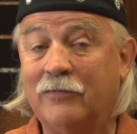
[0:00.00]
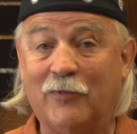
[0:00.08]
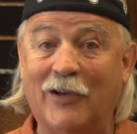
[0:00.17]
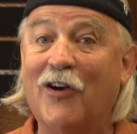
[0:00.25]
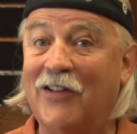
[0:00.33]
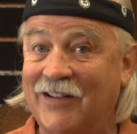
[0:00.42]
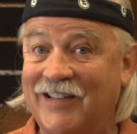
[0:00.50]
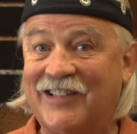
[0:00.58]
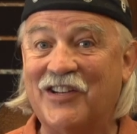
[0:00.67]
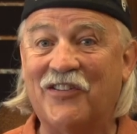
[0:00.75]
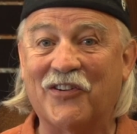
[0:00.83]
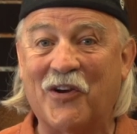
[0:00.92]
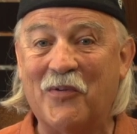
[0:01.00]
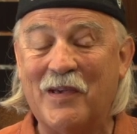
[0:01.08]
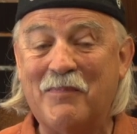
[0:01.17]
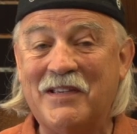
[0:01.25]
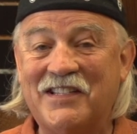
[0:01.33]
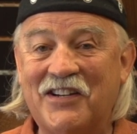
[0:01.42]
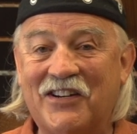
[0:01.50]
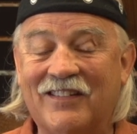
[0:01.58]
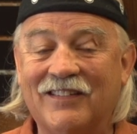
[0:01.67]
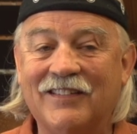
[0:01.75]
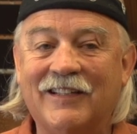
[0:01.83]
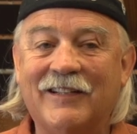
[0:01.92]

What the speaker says: We call each other co-hippies here.